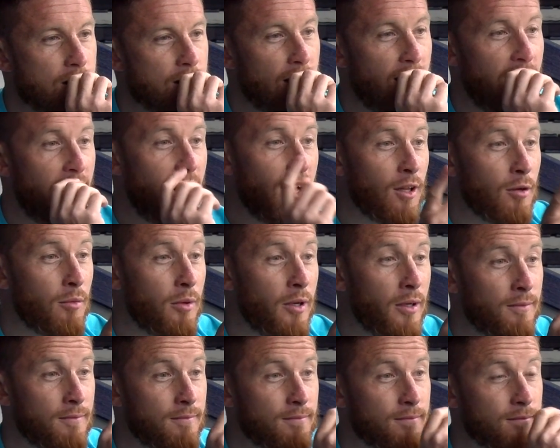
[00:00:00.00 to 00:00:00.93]
Alloa.
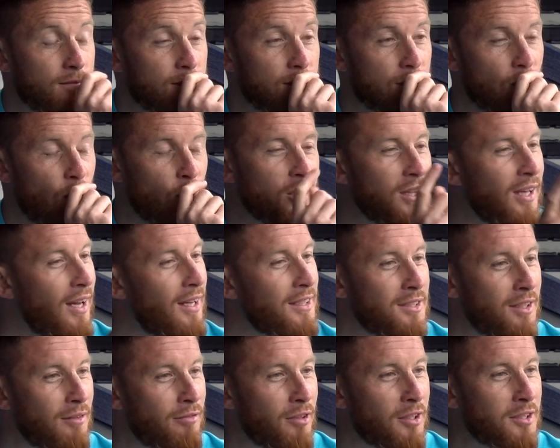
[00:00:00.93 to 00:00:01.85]
Oh,
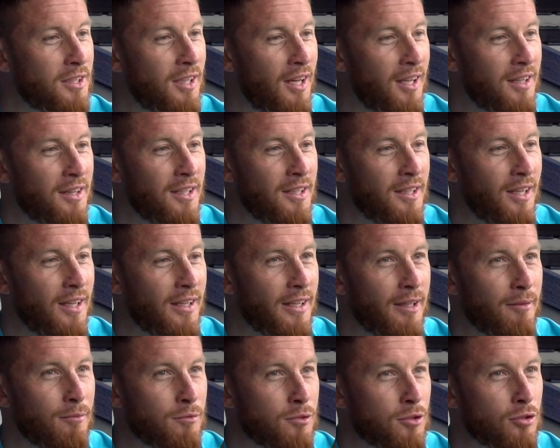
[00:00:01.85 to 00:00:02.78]
Tad's never started that
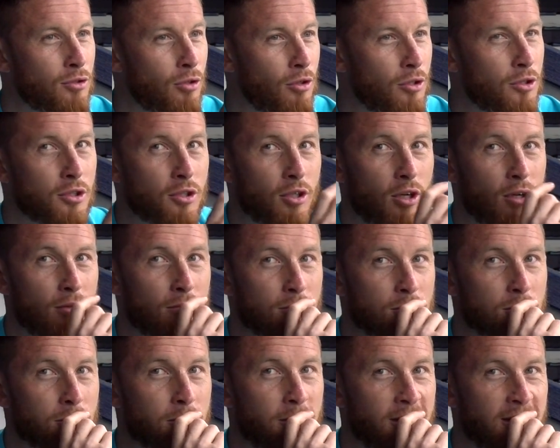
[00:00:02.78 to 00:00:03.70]
game. It was a Scottish Cup. It
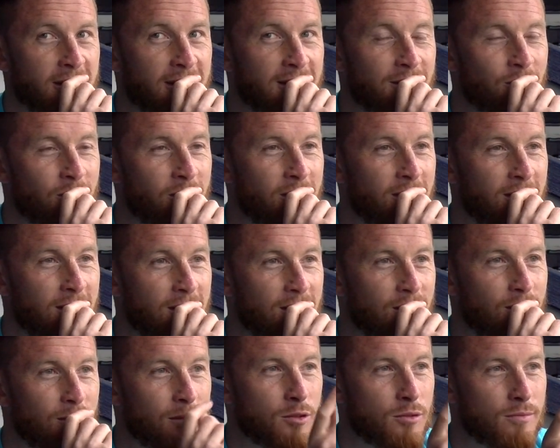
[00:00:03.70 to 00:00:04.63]
was me and Graham Muir.
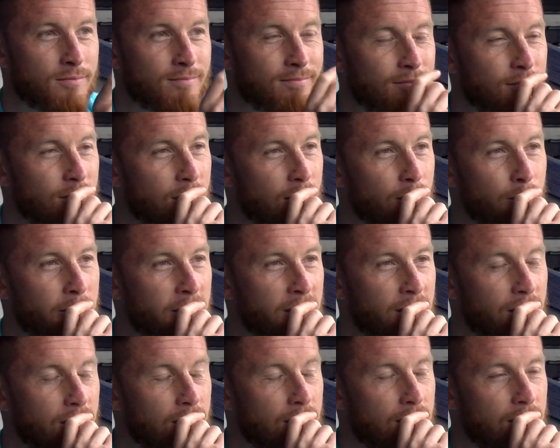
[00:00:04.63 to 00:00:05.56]
You get beat.
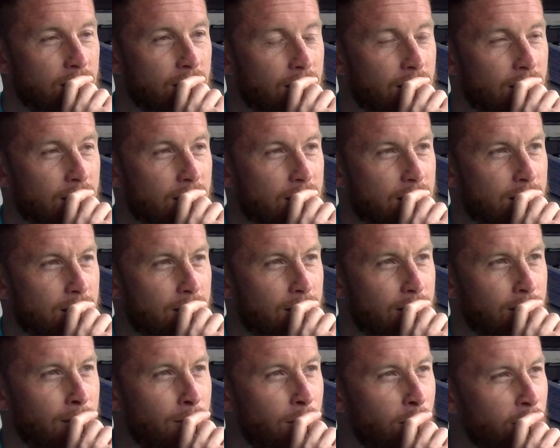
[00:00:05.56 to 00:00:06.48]

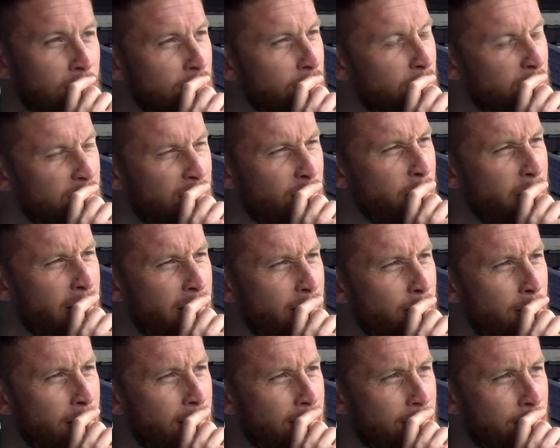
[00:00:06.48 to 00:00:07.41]
The worst. There wasn't many
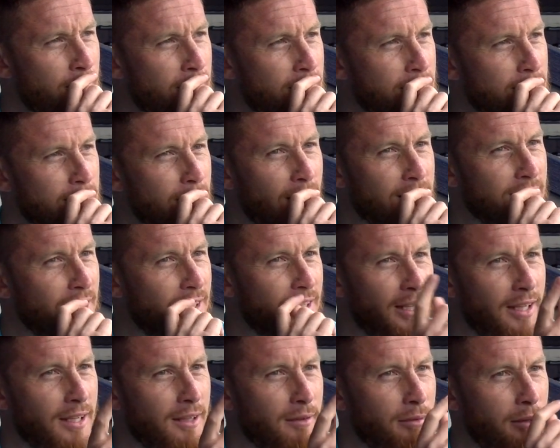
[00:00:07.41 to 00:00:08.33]
bad ones. That's a
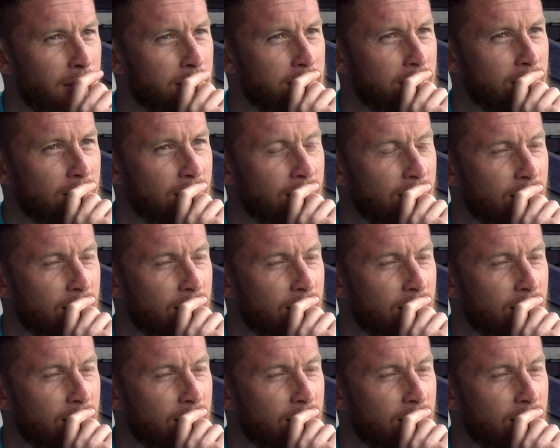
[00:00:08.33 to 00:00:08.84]
great question.